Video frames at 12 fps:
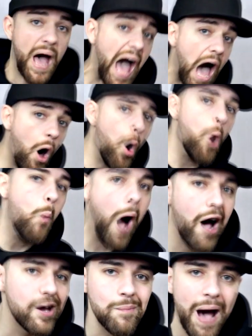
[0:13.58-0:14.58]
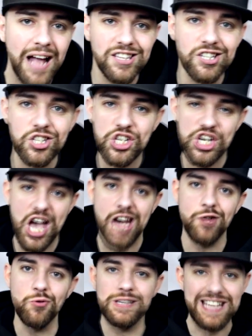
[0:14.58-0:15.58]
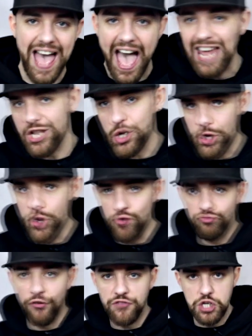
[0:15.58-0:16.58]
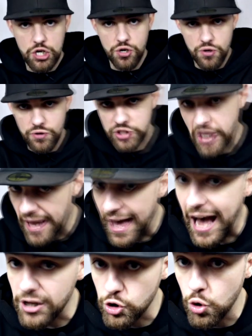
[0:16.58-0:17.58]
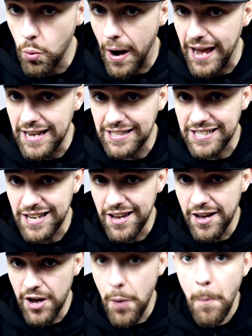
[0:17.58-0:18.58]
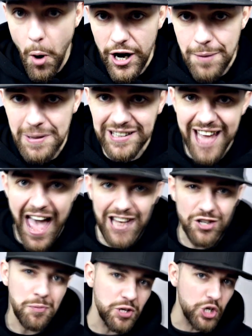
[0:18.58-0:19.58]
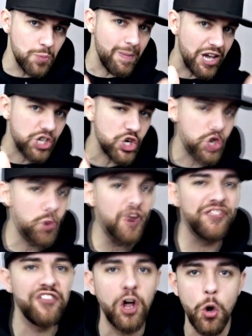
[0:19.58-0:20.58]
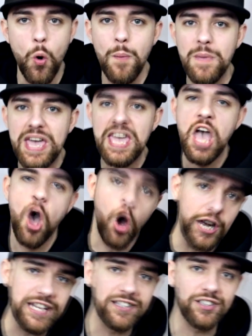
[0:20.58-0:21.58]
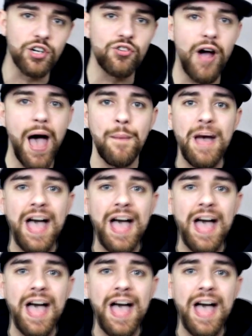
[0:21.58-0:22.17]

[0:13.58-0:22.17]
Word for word: Pow, and welcome back to the channel. Dan Who Reviews, as always. My name is Dan W. Make sure you are following me on Instagram